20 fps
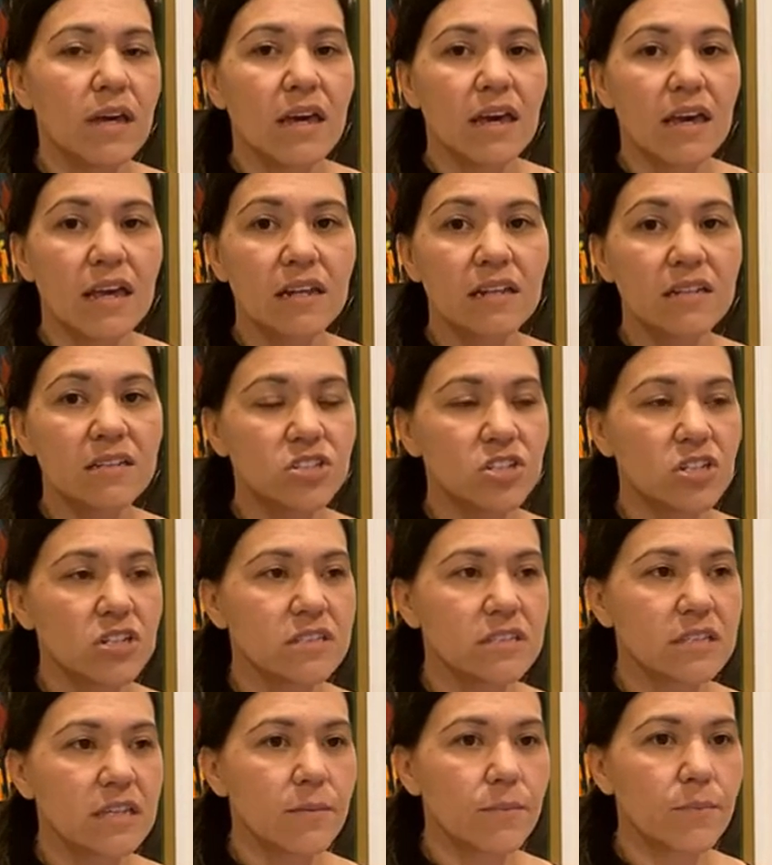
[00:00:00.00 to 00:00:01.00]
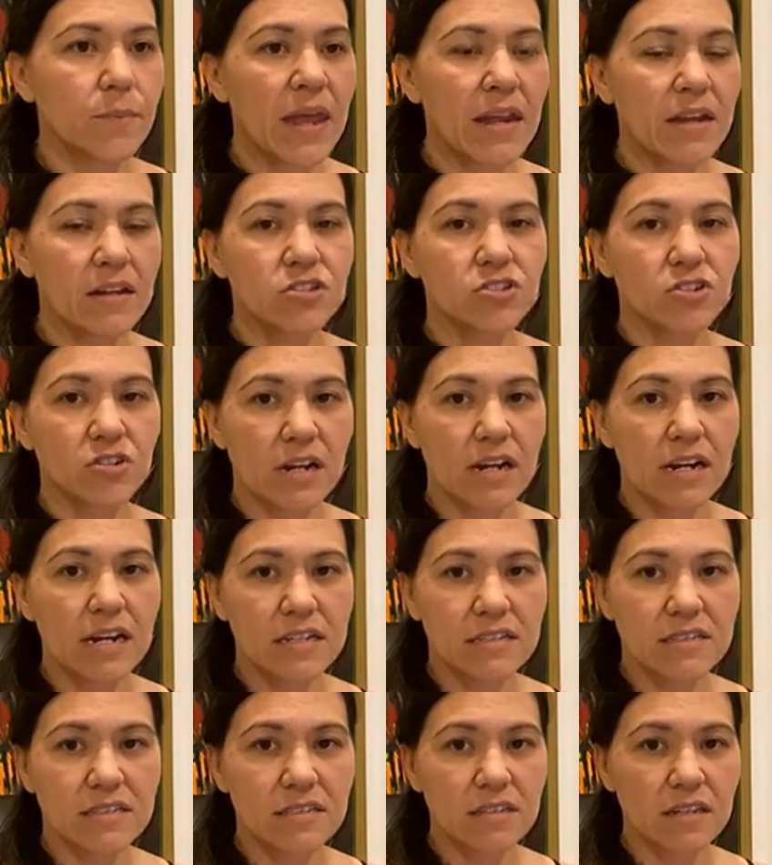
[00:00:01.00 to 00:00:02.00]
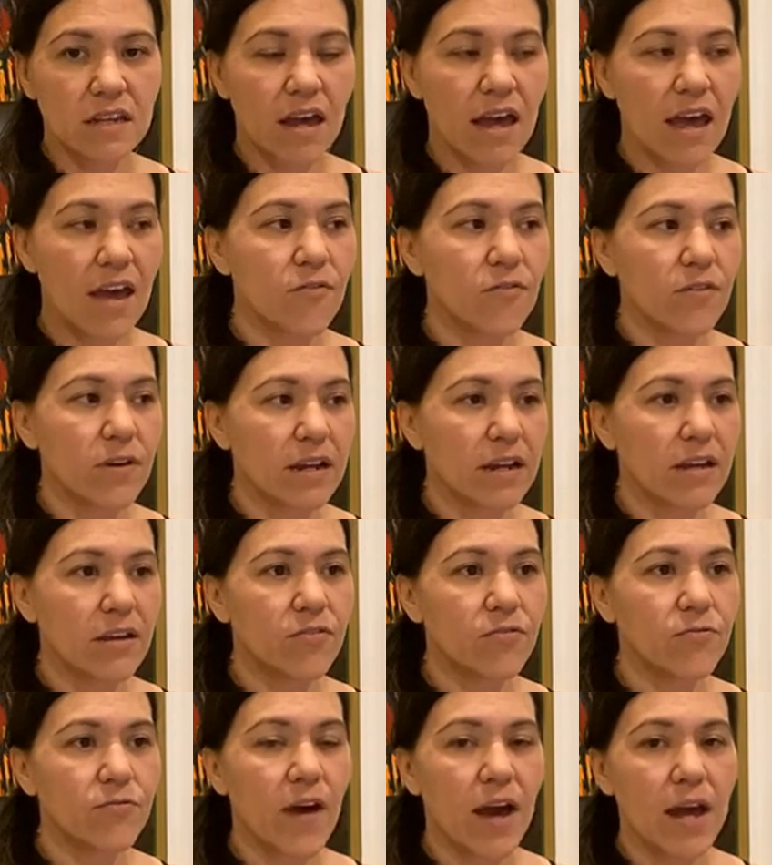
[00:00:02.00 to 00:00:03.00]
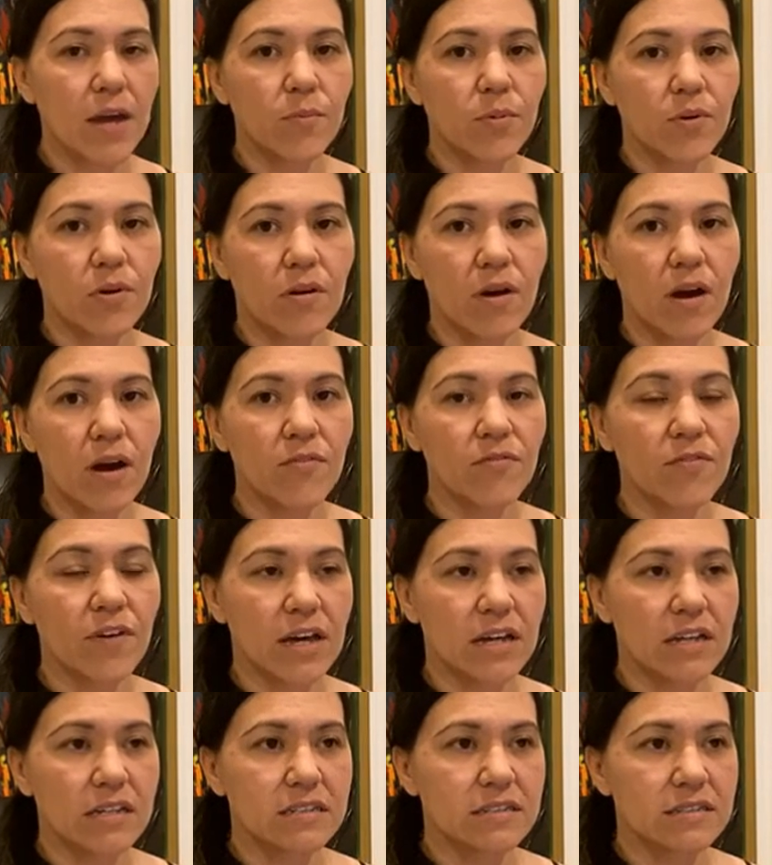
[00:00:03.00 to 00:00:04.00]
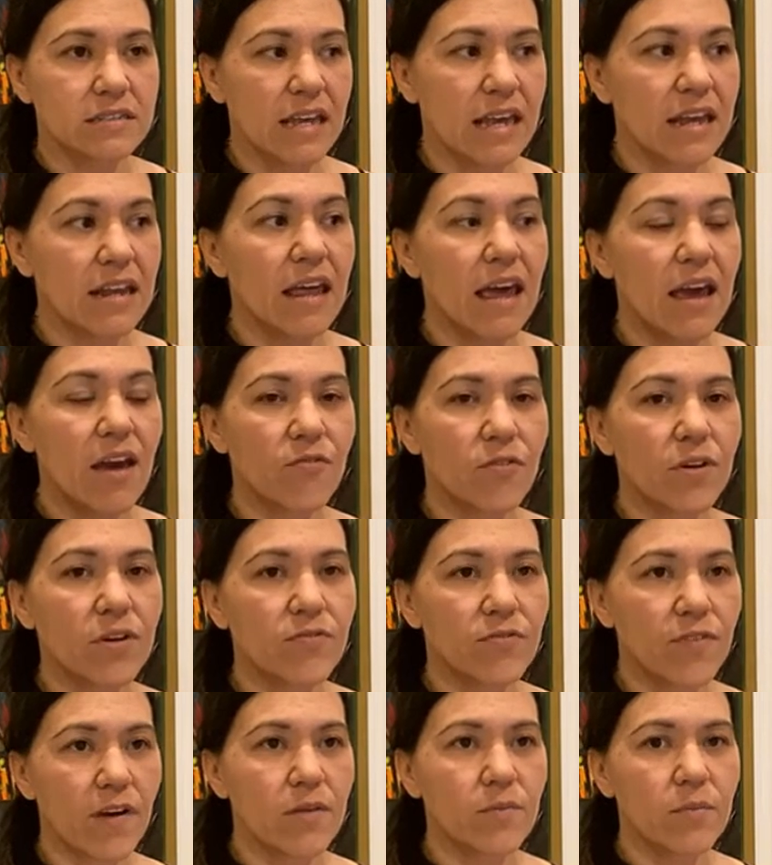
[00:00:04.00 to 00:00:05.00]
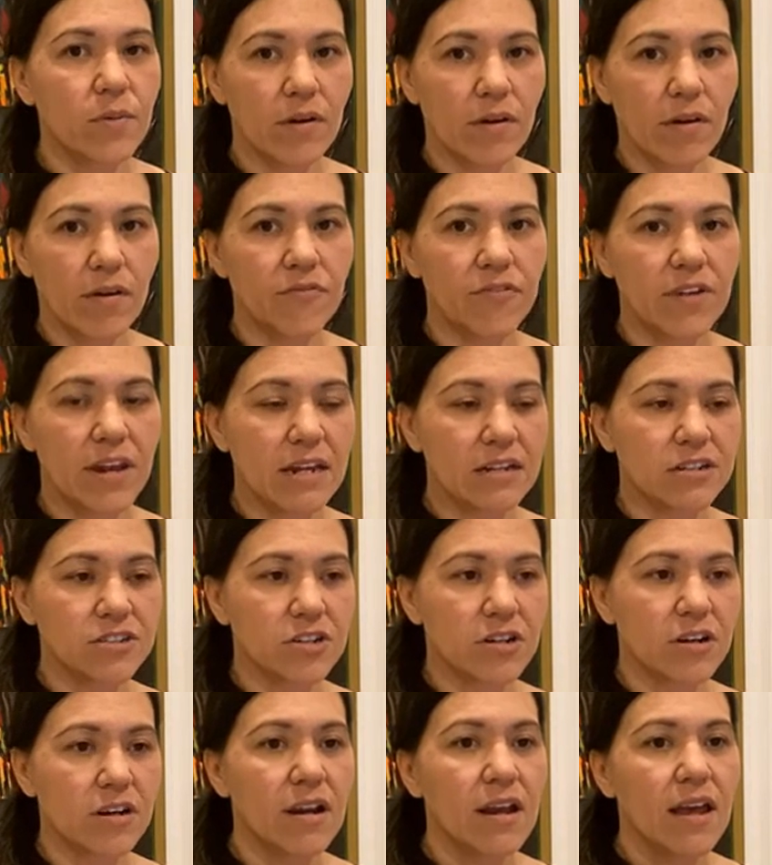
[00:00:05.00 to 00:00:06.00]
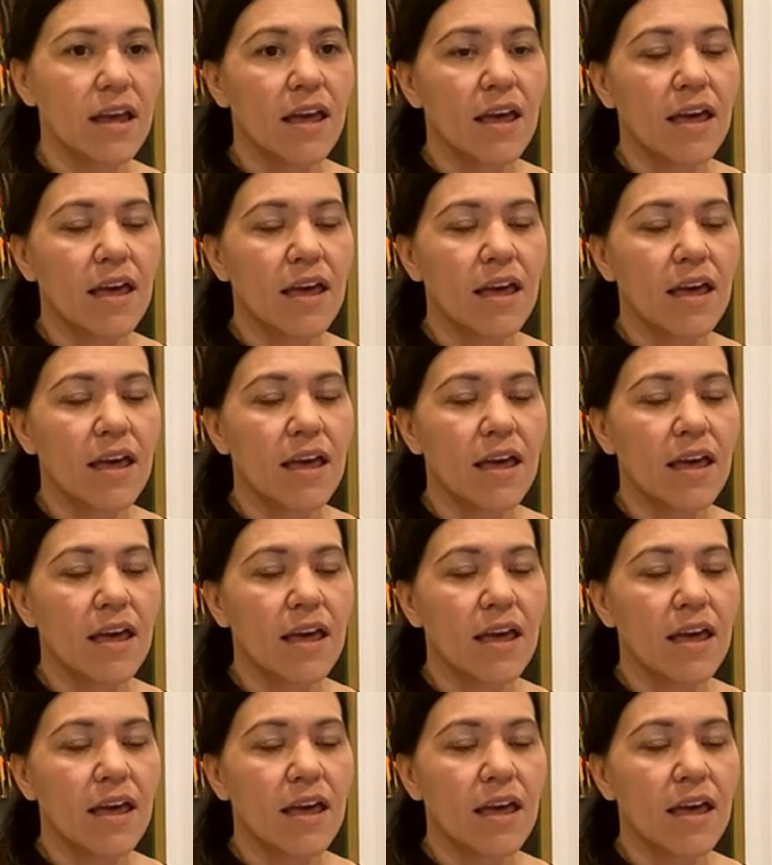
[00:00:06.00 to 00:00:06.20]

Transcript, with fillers: It is just penetrates every fiber of us and every fiber of nature.